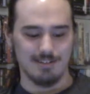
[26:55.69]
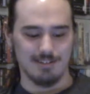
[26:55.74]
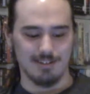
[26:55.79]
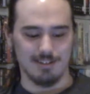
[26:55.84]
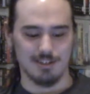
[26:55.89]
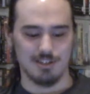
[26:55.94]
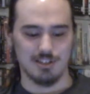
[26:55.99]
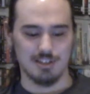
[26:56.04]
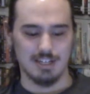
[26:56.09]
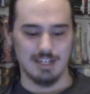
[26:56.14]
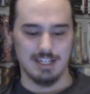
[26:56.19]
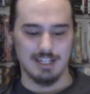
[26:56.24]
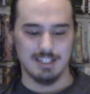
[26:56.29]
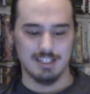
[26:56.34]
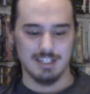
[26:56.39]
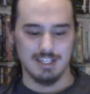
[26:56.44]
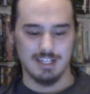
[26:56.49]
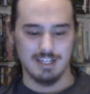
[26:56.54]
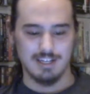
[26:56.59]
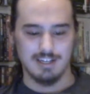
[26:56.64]
Like, she
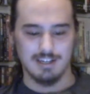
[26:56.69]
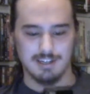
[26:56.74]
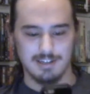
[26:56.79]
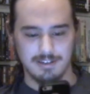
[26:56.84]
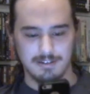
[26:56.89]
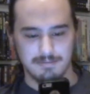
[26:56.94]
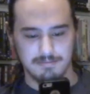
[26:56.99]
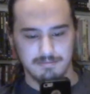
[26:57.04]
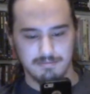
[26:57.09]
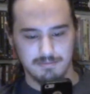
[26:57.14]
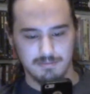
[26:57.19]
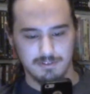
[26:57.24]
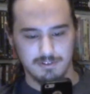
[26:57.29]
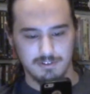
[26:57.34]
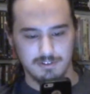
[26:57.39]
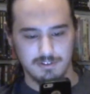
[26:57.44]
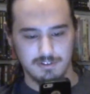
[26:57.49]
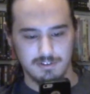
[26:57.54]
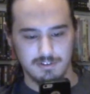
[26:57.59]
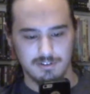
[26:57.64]
has a
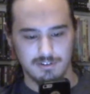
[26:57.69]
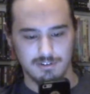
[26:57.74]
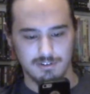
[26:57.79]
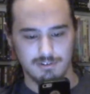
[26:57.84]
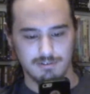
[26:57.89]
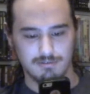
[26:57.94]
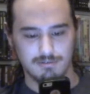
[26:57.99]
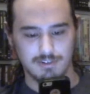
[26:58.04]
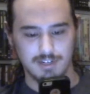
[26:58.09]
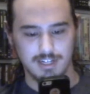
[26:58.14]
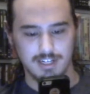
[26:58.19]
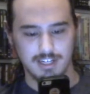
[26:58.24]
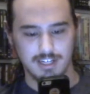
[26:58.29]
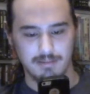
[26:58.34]
girlfriend